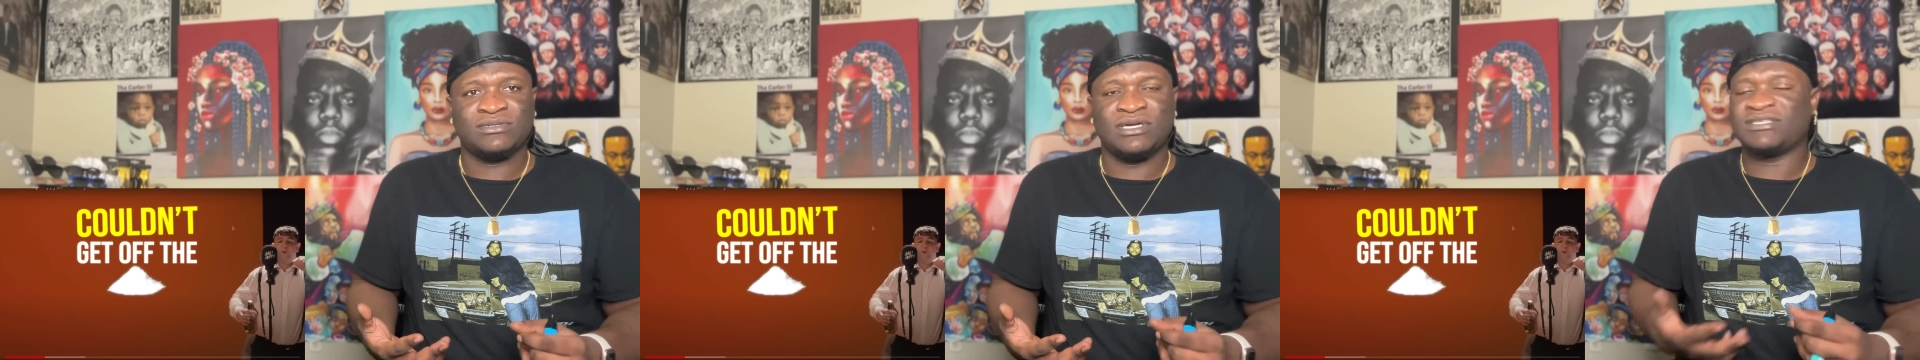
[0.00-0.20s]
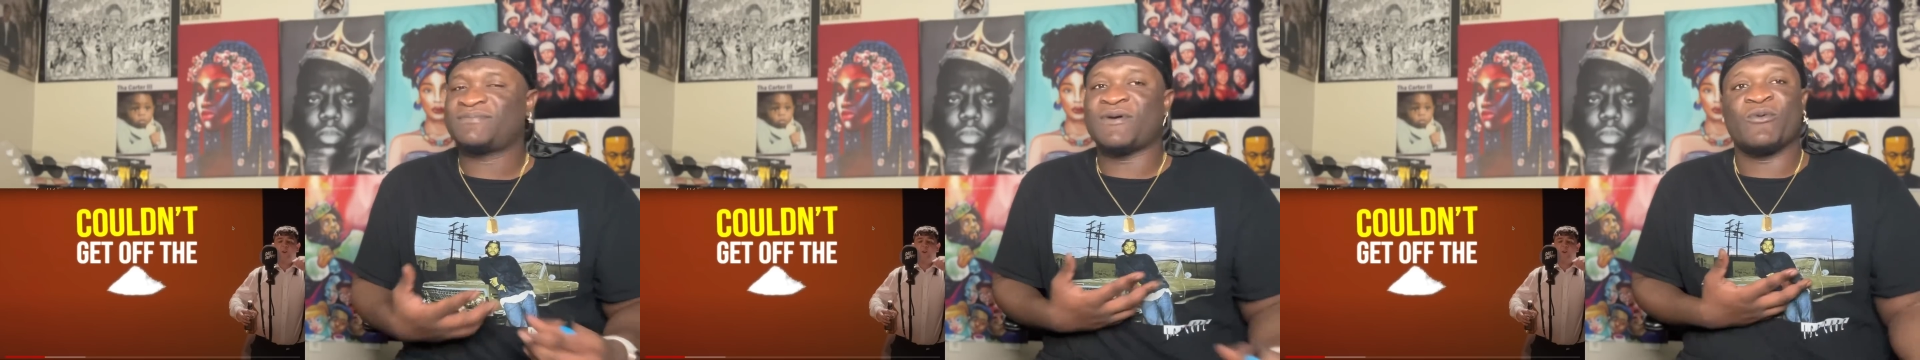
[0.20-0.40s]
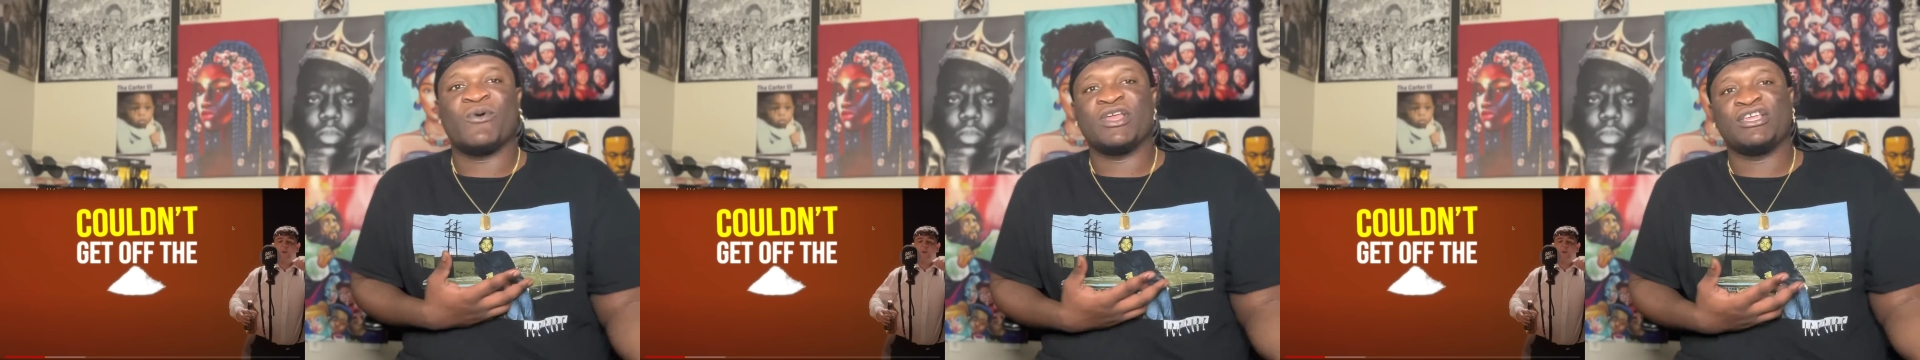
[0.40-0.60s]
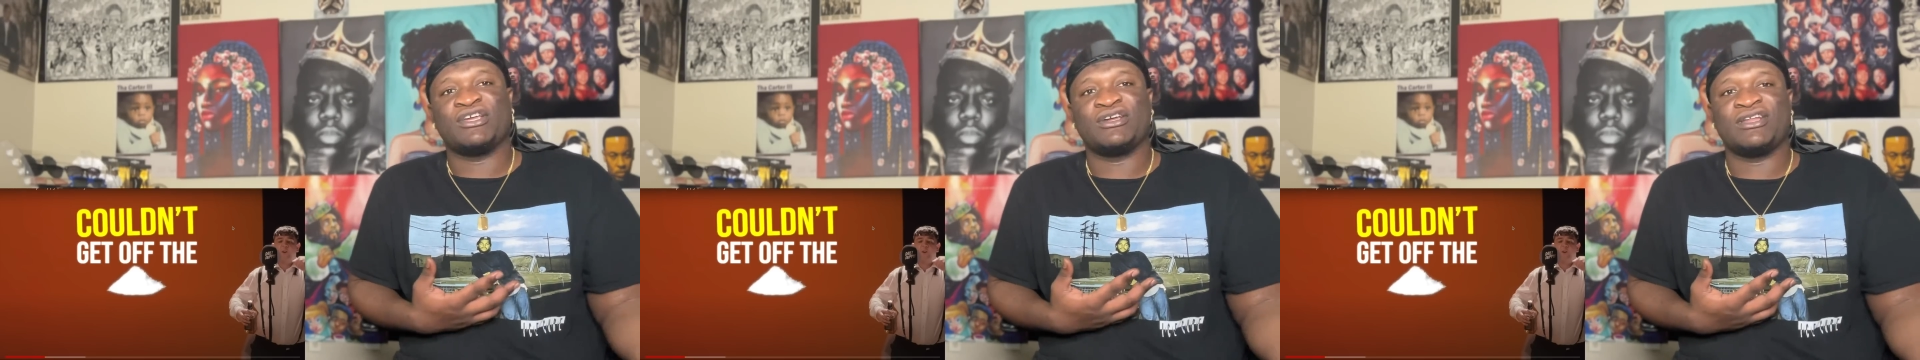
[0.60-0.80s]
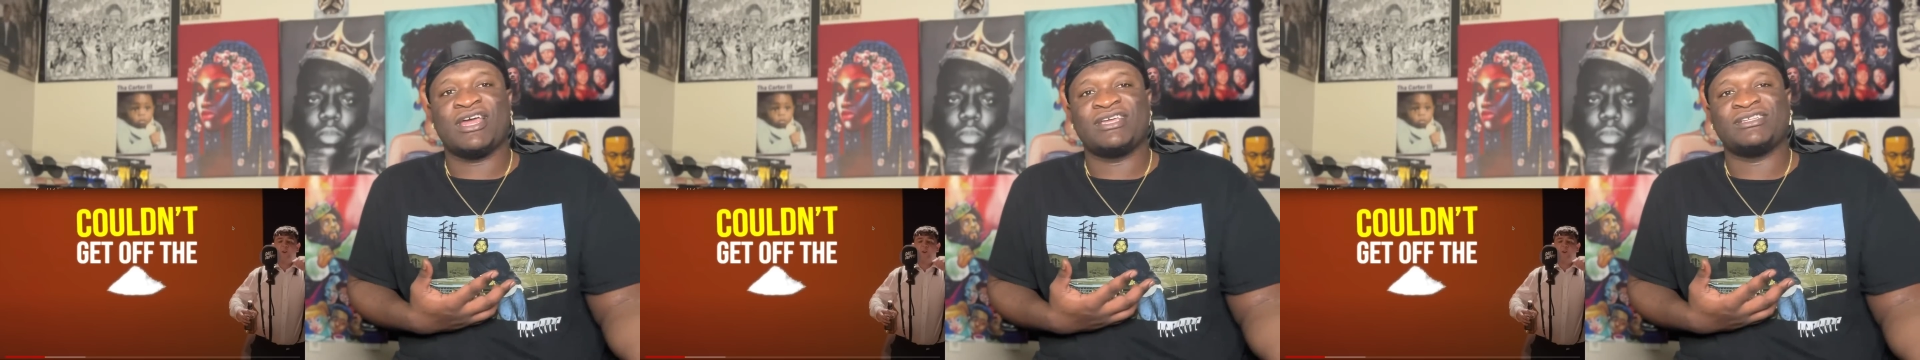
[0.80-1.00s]
I spent 1 year
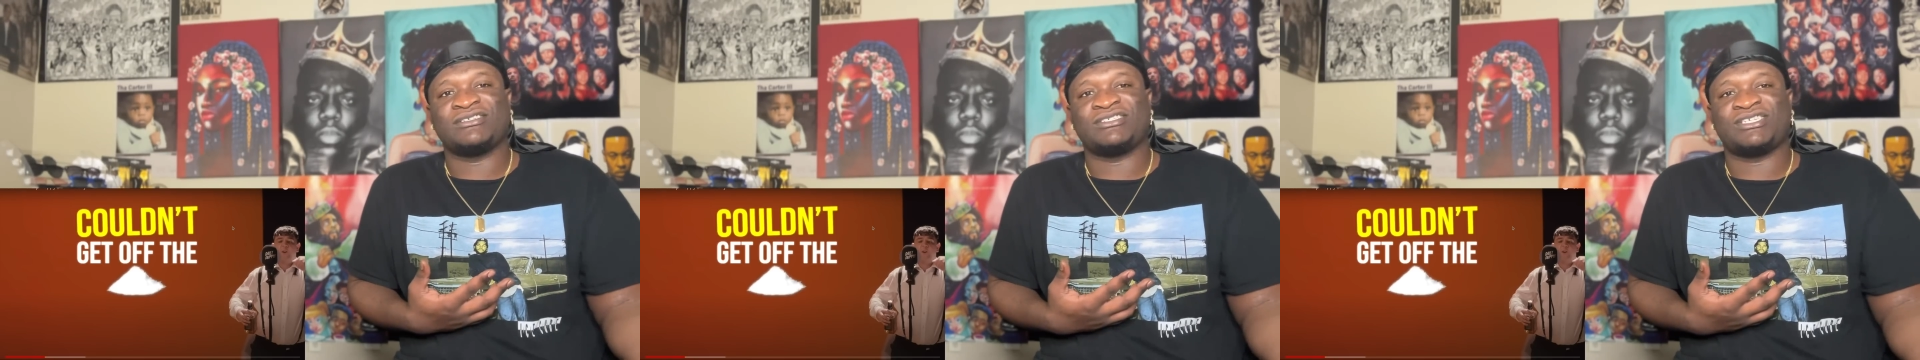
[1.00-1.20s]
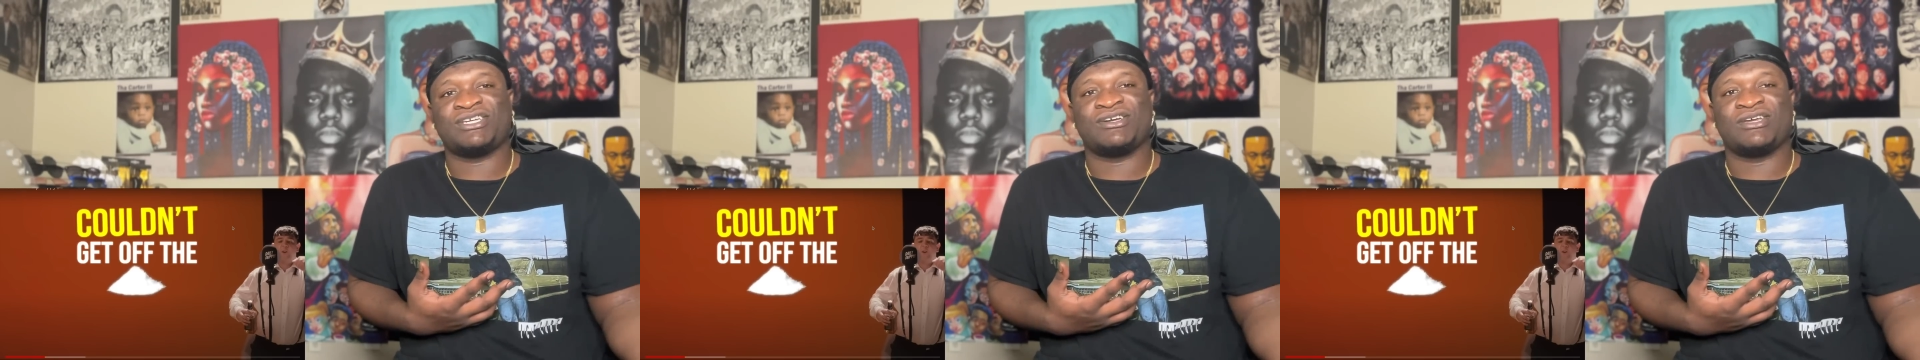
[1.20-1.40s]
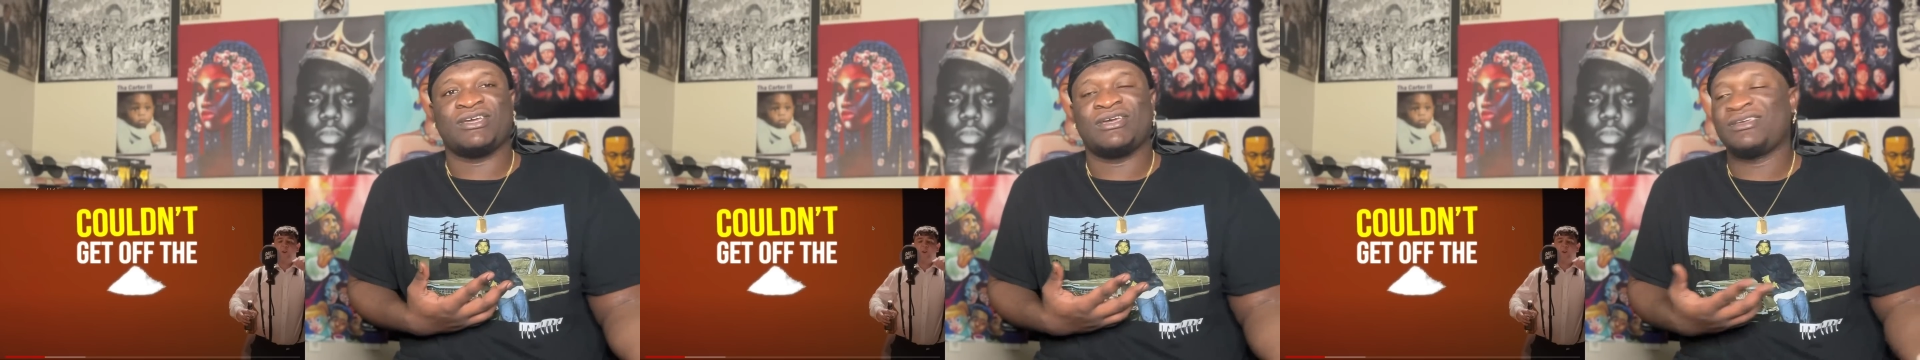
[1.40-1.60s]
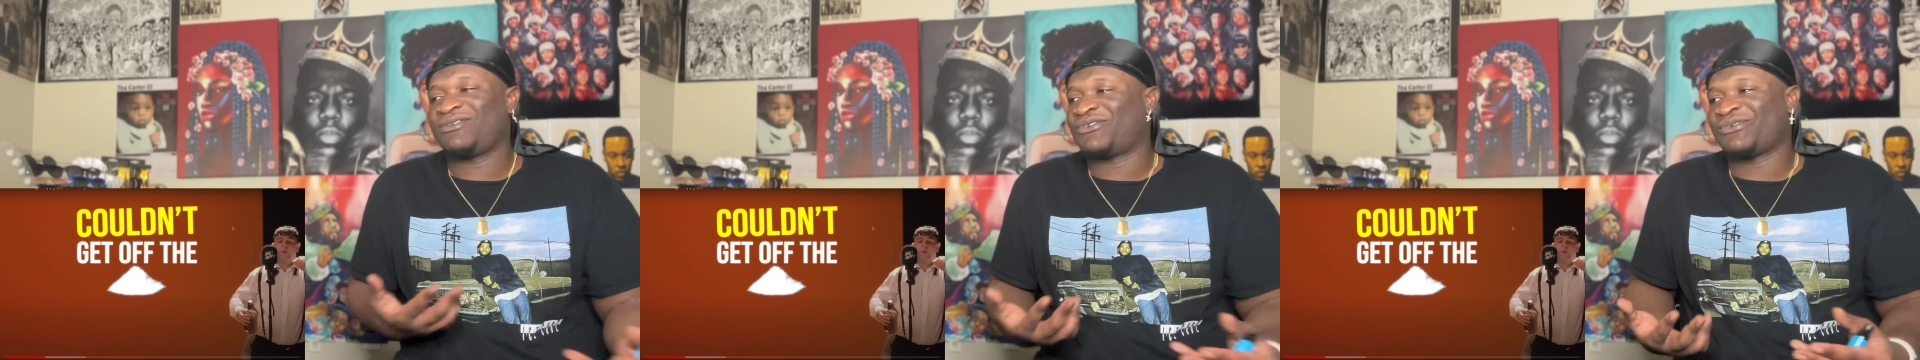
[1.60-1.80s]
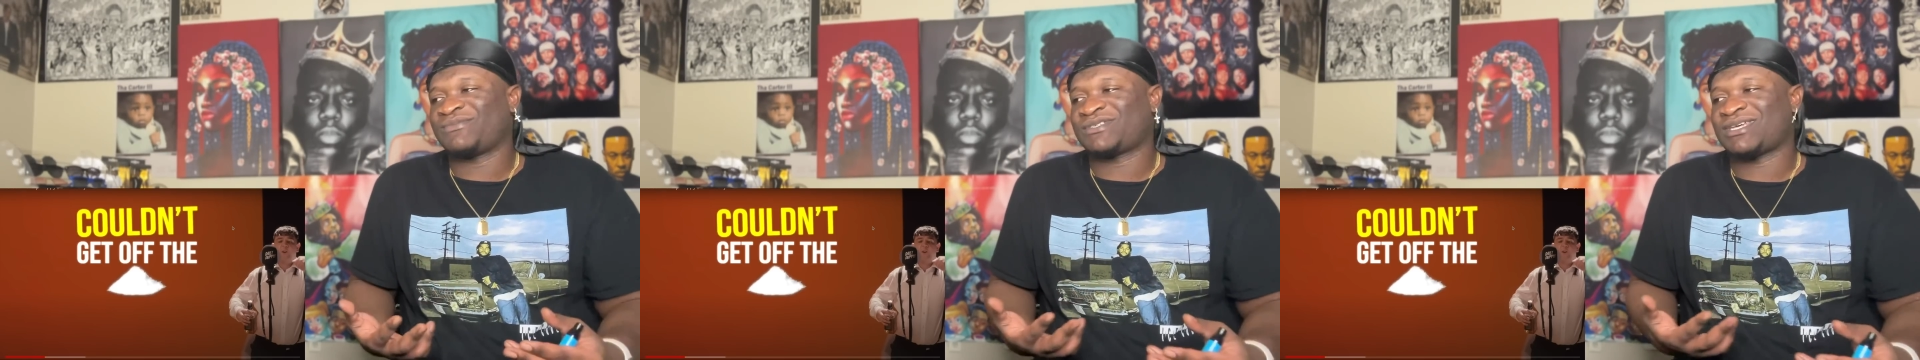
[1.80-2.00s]
in Nigeria, you know
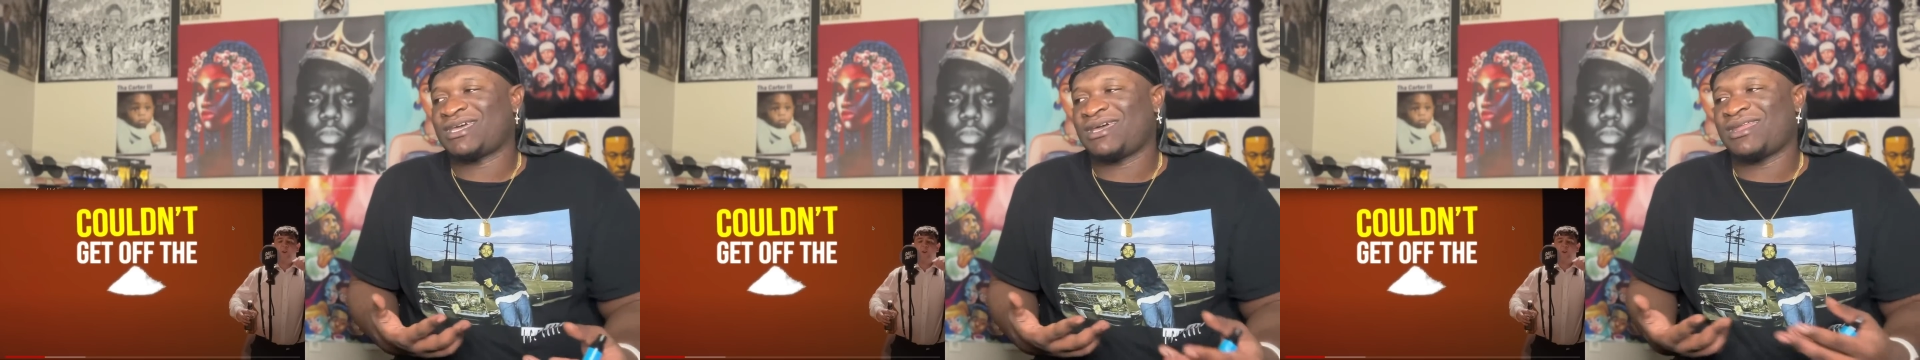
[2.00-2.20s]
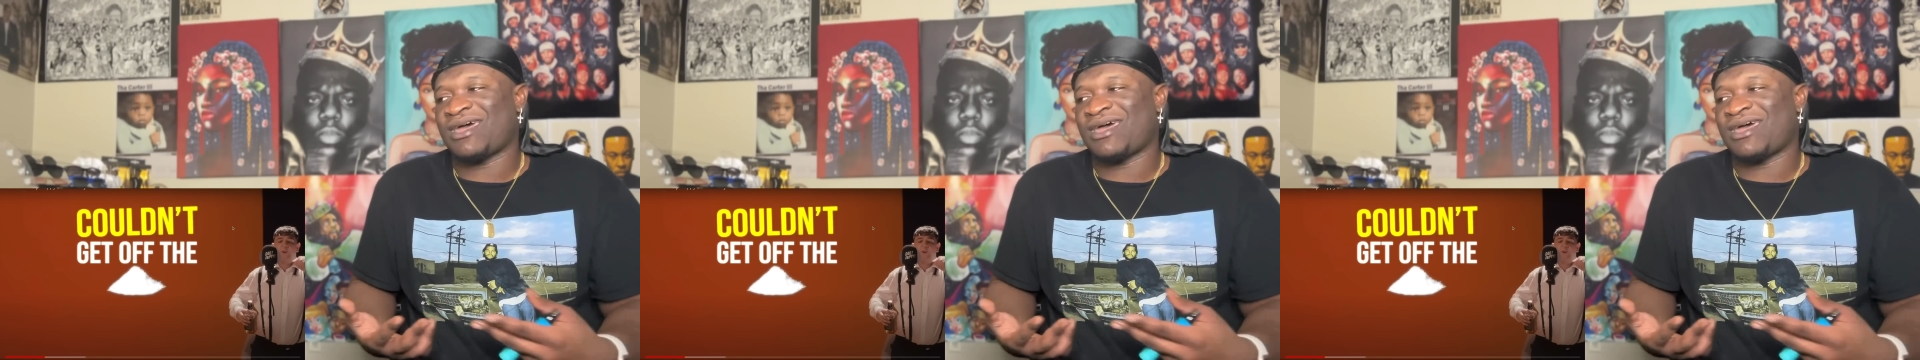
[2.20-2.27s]
what I'm saying?